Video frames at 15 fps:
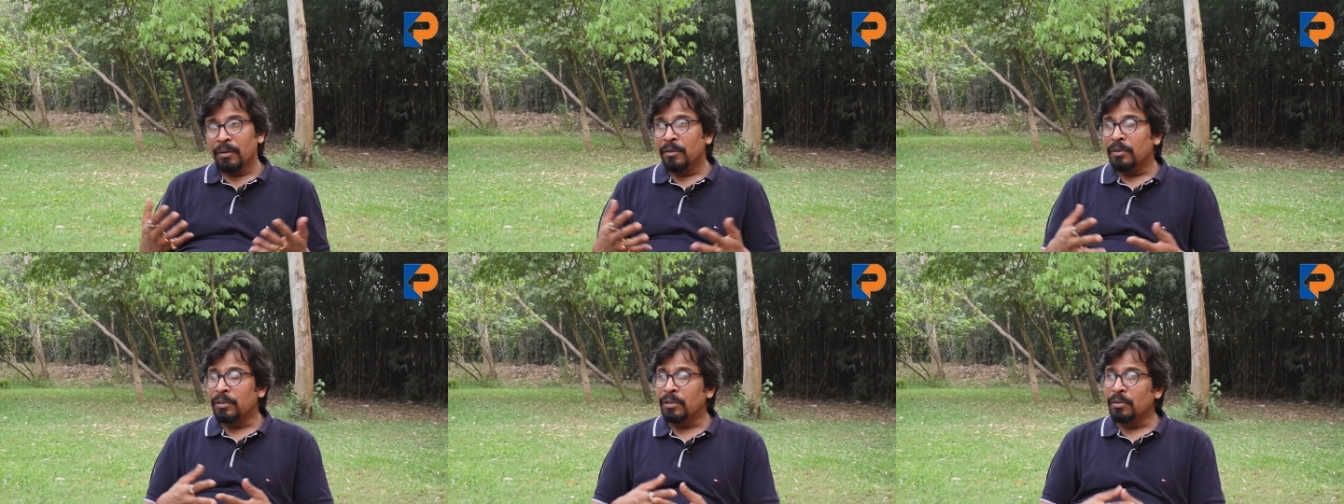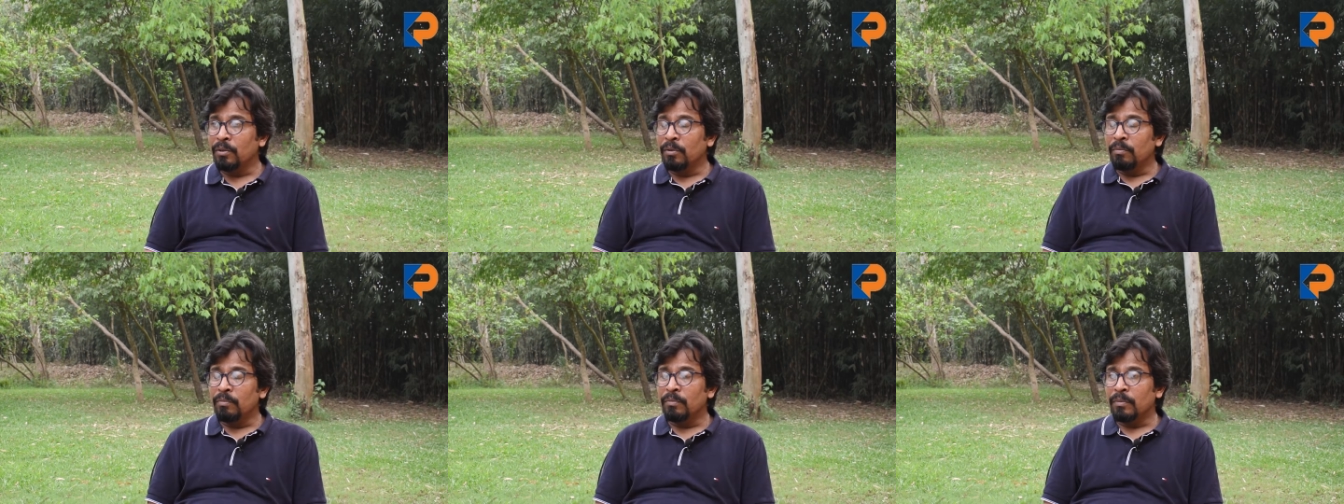
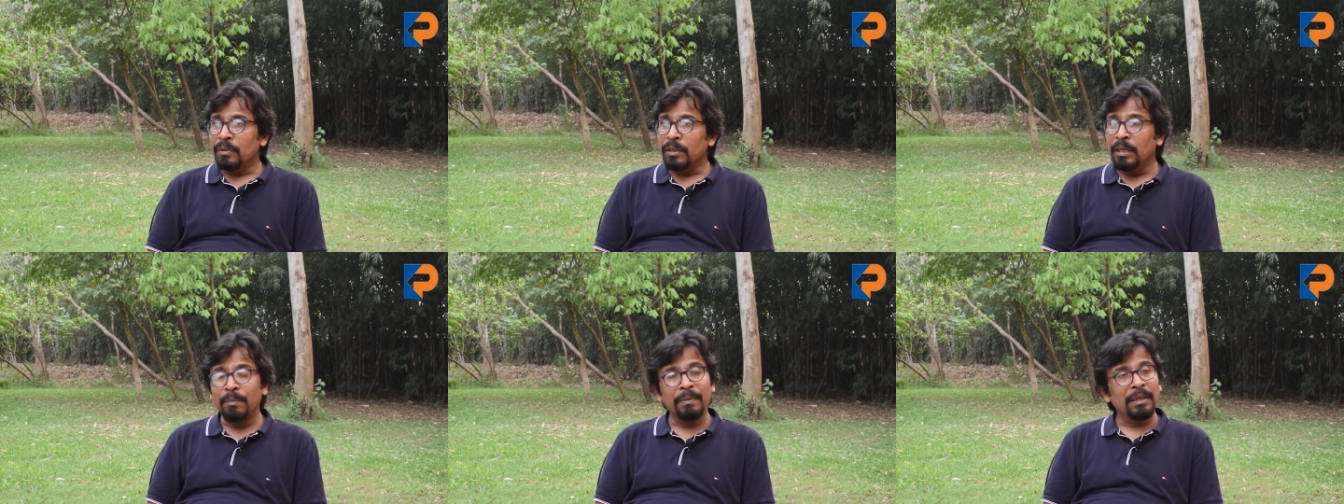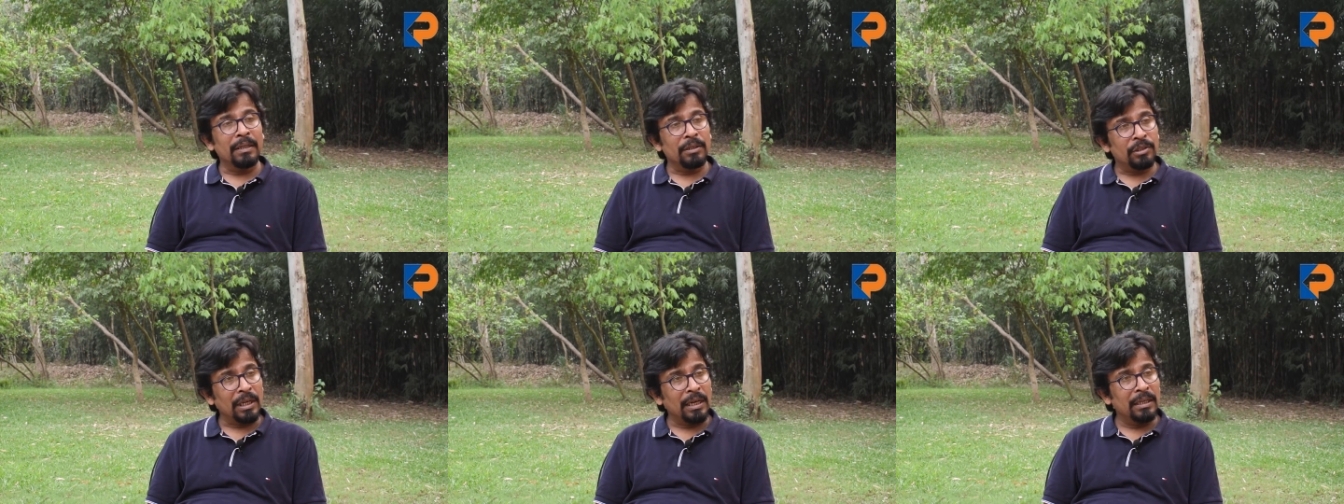So keeping
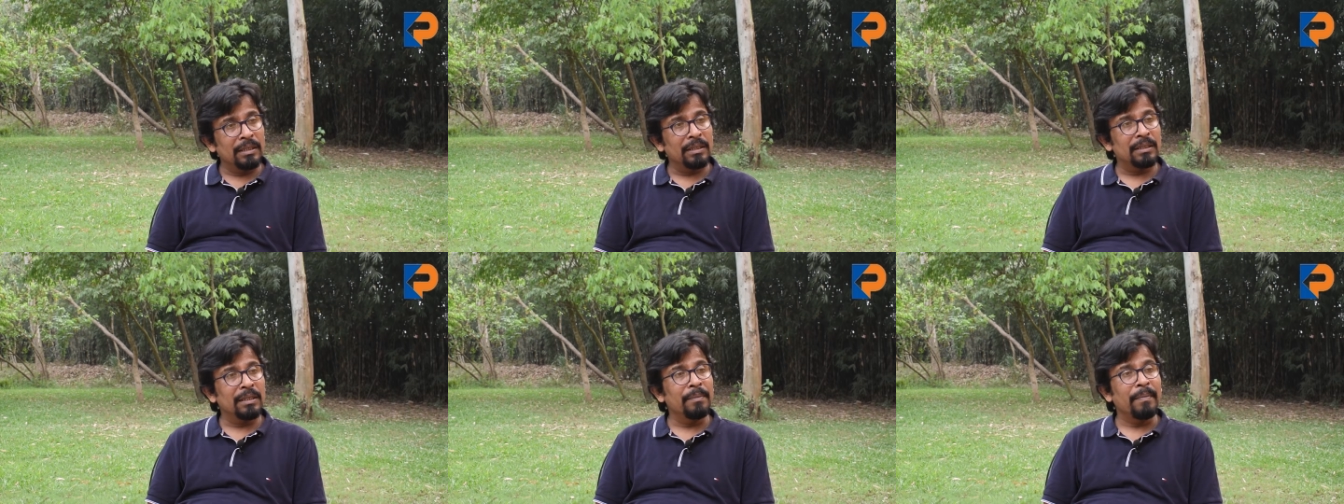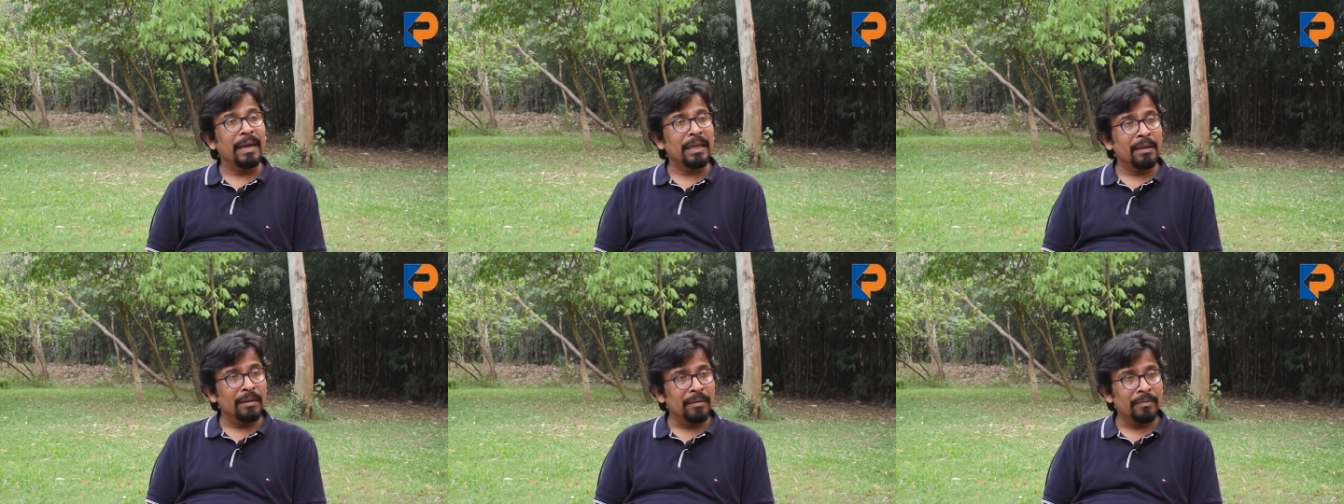the challenges in
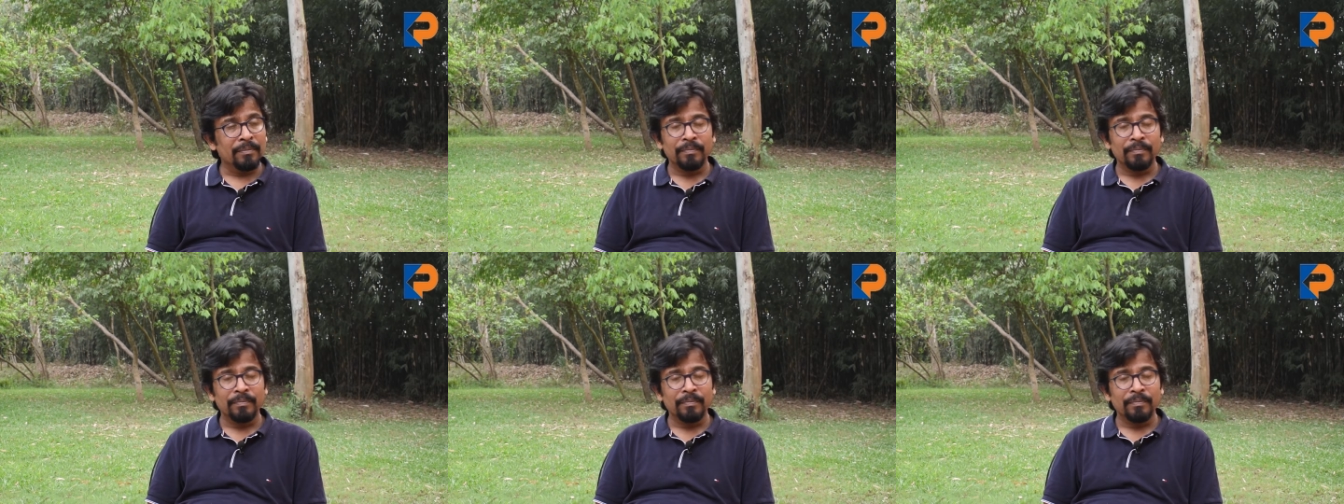mind,